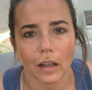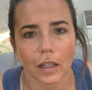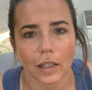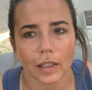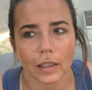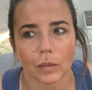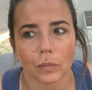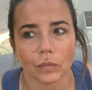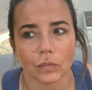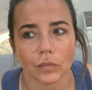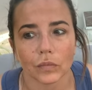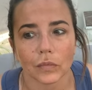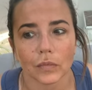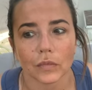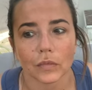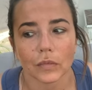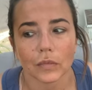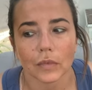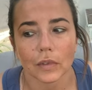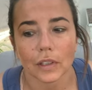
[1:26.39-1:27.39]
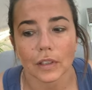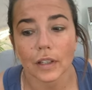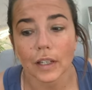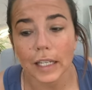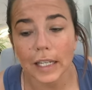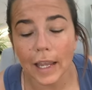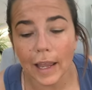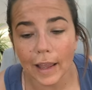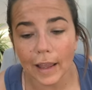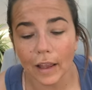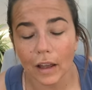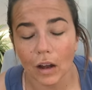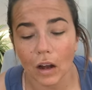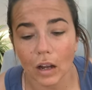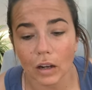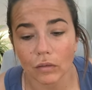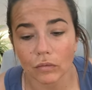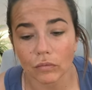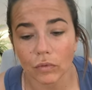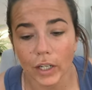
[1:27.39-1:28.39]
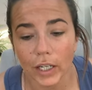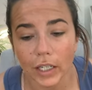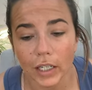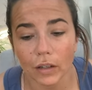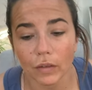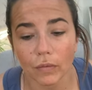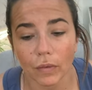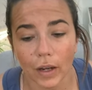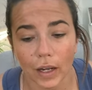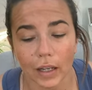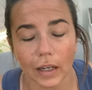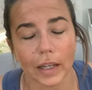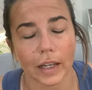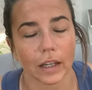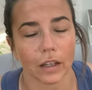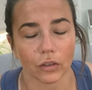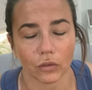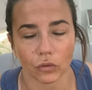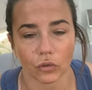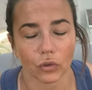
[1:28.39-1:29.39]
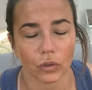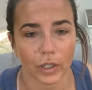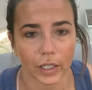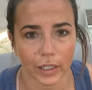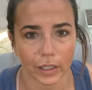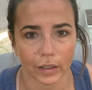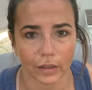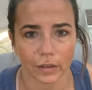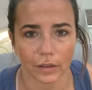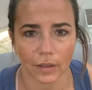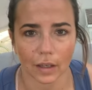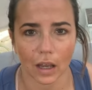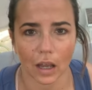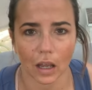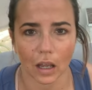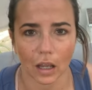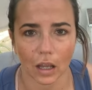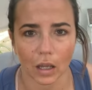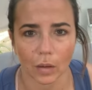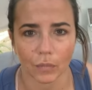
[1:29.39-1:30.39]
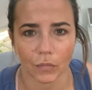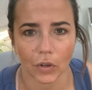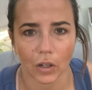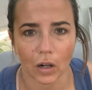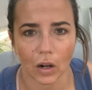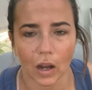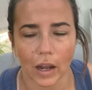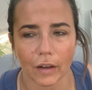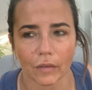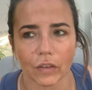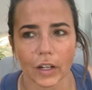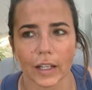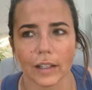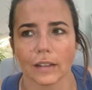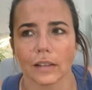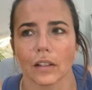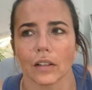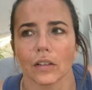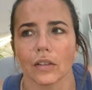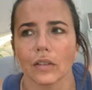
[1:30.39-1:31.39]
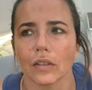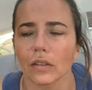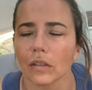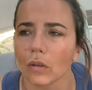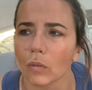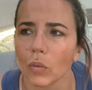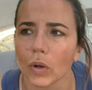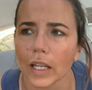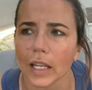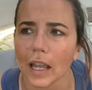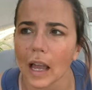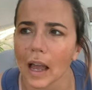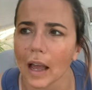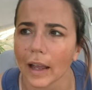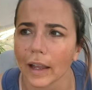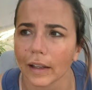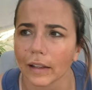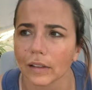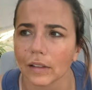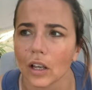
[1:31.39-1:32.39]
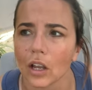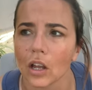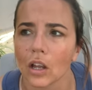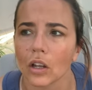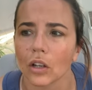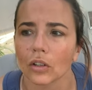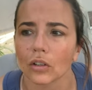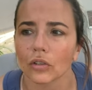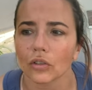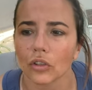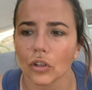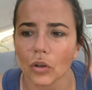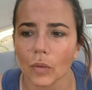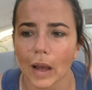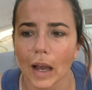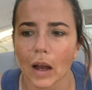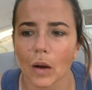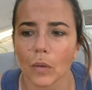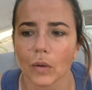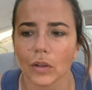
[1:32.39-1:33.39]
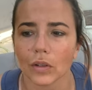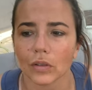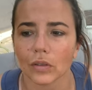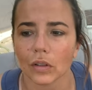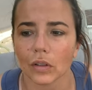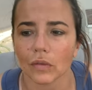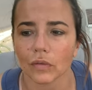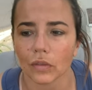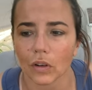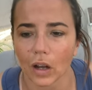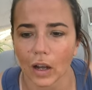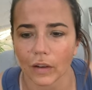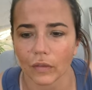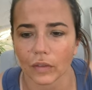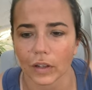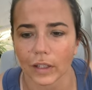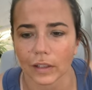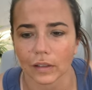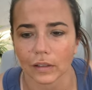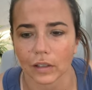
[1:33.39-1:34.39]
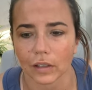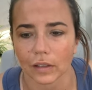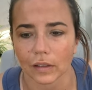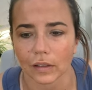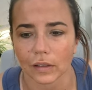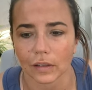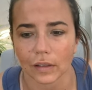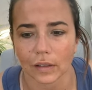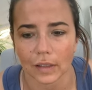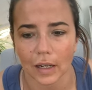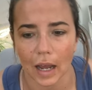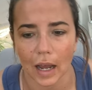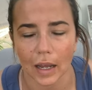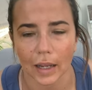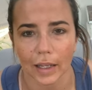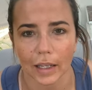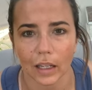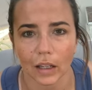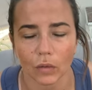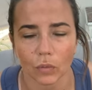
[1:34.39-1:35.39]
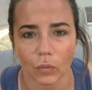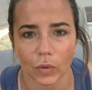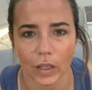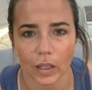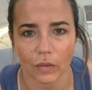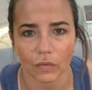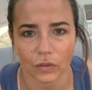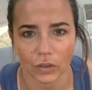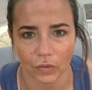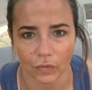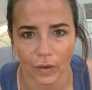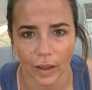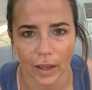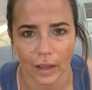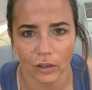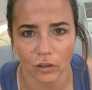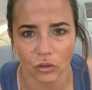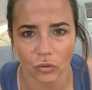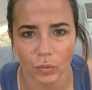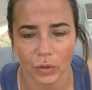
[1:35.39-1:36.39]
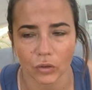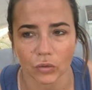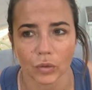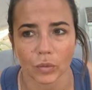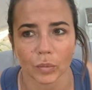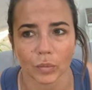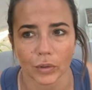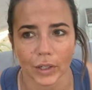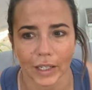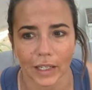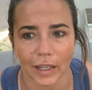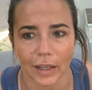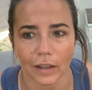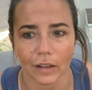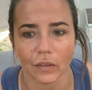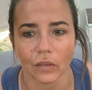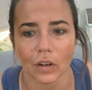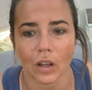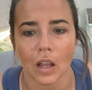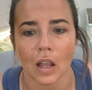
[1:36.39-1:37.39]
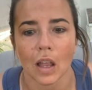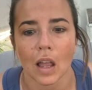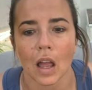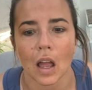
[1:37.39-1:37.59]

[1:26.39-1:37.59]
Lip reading: So yeah, I really, really enjoyed the live lessons. So we had 2 hours of live lessons a day with Devesh, which were brilliant.